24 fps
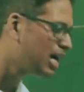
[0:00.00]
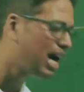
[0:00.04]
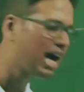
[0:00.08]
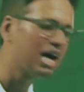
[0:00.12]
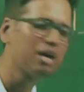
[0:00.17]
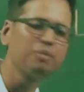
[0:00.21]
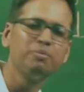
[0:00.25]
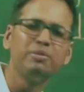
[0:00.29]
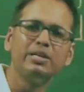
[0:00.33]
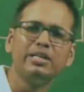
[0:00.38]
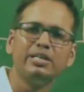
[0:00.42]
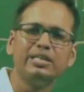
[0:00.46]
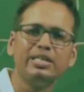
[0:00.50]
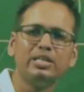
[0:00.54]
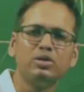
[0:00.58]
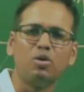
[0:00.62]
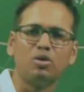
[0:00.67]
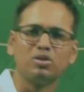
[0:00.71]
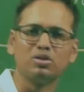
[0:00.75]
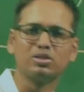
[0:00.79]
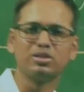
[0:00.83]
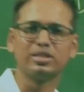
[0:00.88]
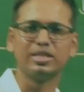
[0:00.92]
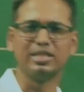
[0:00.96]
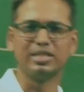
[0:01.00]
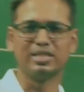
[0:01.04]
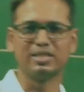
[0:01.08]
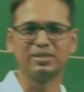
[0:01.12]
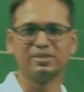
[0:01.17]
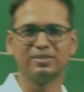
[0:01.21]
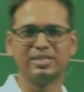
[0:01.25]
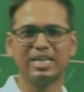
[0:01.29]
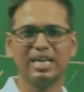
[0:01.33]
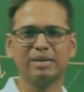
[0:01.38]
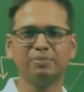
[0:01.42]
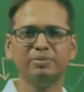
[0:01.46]
arbitrary constant,
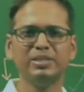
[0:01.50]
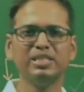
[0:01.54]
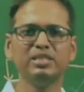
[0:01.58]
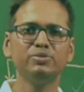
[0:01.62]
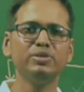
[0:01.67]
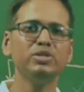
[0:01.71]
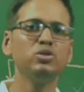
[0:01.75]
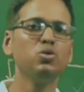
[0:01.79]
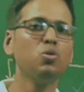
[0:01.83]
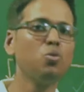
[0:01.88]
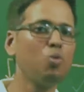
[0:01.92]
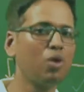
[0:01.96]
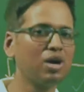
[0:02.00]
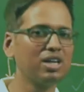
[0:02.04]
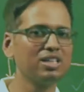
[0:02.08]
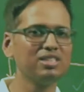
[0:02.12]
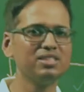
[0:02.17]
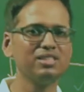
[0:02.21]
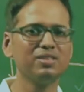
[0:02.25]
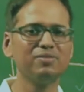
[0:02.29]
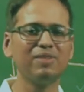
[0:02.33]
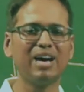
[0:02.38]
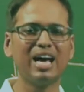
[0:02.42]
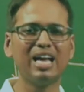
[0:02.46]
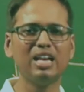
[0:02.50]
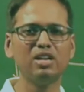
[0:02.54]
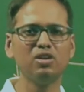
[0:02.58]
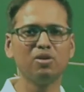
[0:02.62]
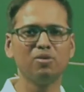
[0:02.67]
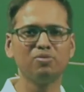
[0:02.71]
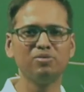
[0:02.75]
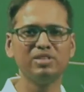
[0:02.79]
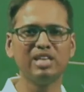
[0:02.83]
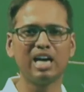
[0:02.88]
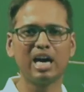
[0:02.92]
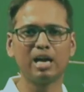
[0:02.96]
that means we know what is the value
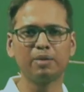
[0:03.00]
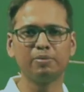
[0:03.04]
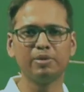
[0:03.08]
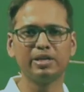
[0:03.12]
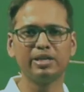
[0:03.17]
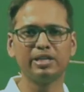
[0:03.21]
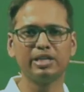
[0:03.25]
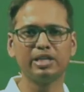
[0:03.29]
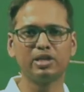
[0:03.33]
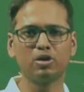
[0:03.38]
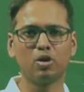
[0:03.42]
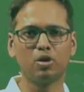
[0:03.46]
of the arbitrary